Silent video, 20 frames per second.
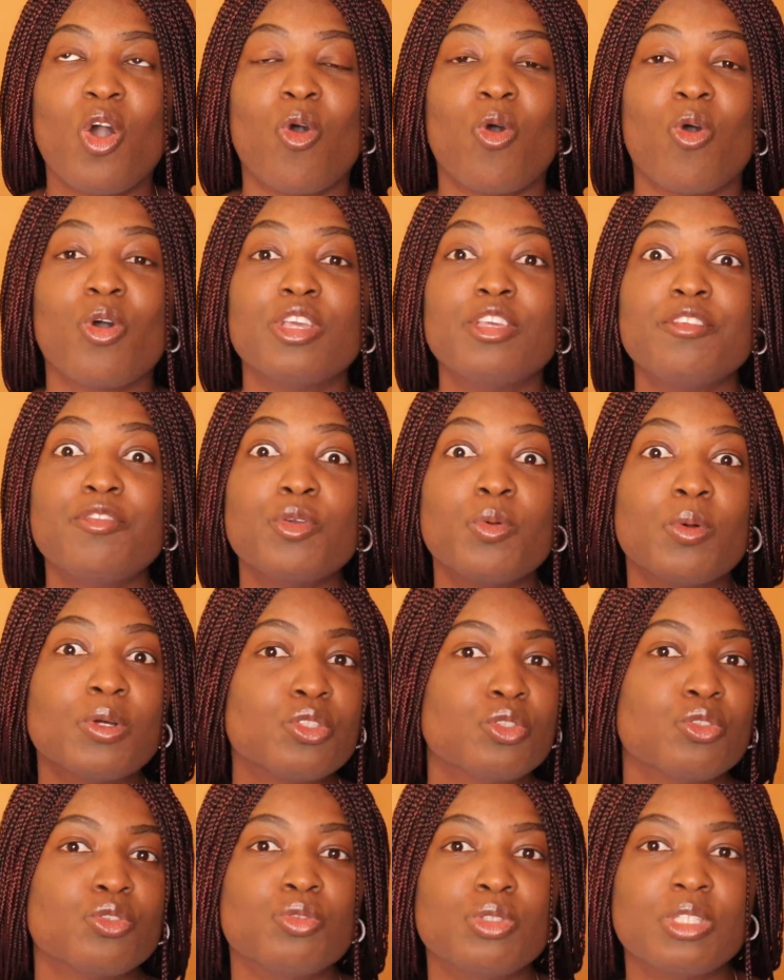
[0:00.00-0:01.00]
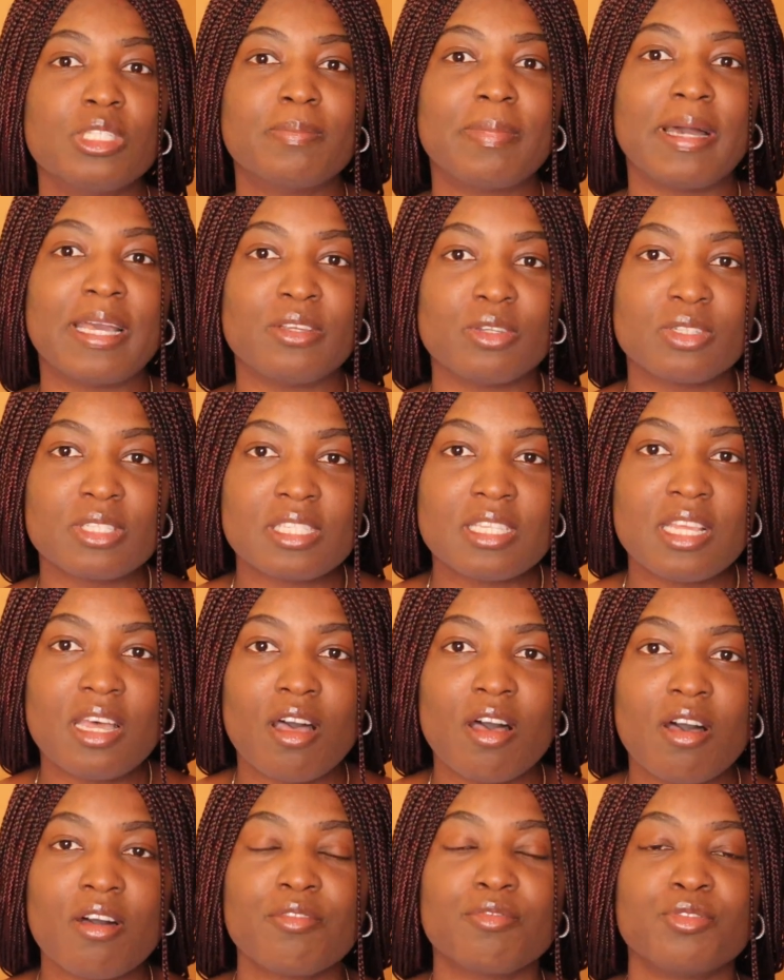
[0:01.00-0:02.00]
or if you want to do it by
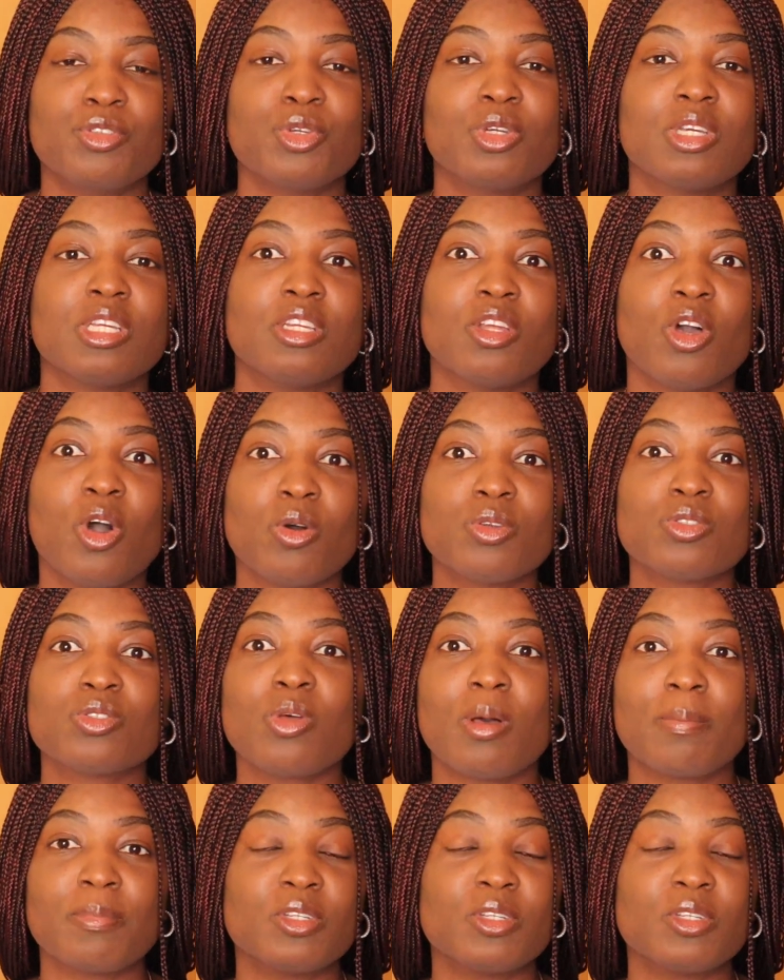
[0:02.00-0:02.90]
yourself, you can also.